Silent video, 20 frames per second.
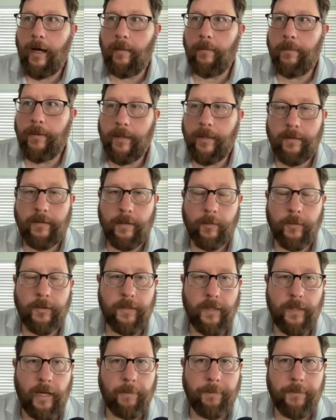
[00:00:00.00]
because there
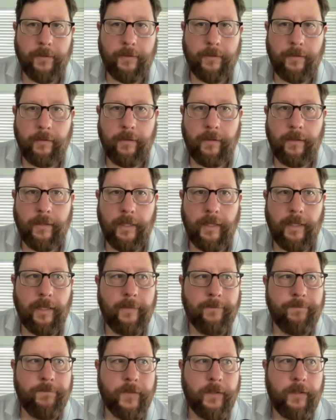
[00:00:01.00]
was an opportunity.
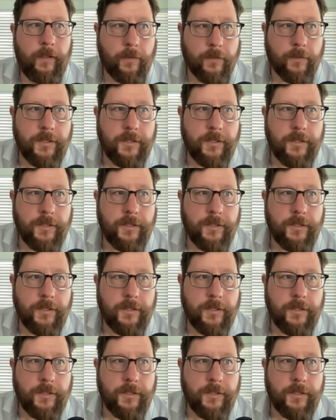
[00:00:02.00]
You know,